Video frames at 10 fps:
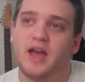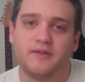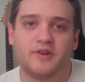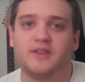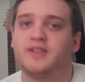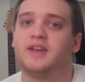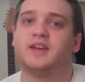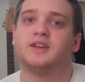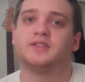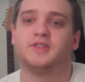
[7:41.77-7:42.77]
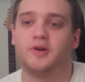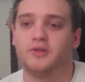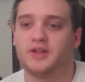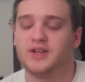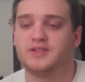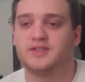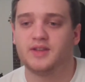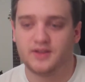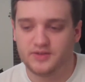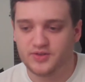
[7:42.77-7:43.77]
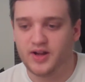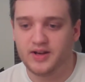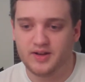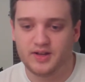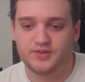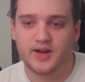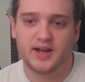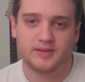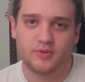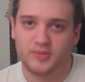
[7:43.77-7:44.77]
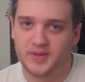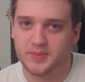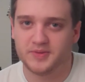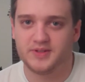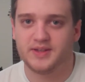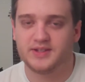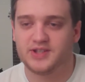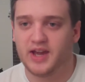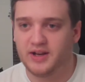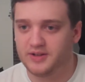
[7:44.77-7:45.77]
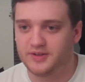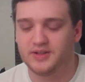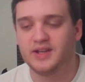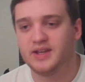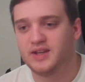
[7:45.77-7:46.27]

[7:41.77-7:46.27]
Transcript: everything totally to try to attract more people to the channel